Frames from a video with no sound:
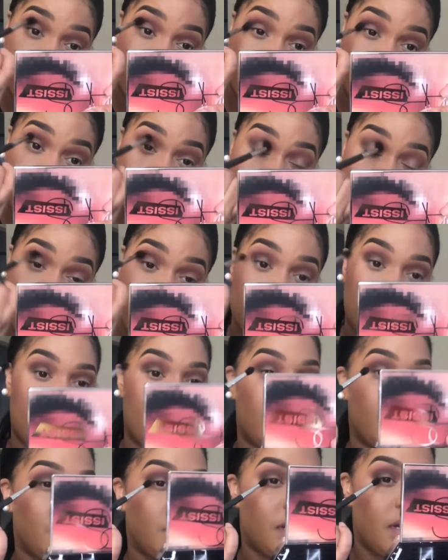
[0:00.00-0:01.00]
So far,
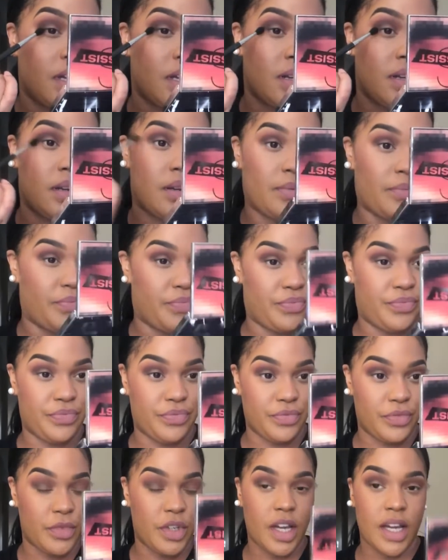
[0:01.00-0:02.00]
so good.
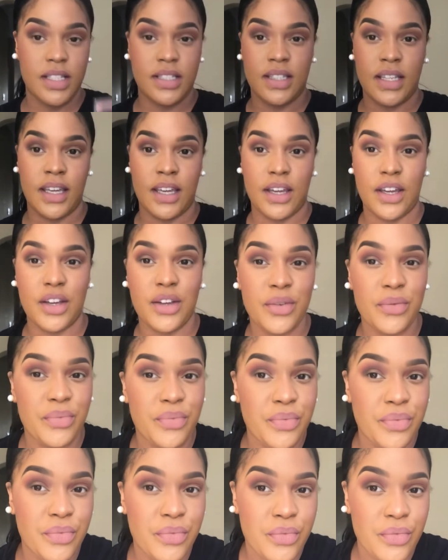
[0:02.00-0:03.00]
What do you guys think?
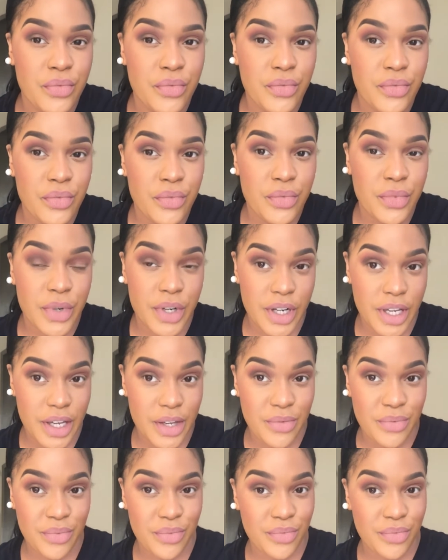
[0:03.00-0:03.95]
Pretty?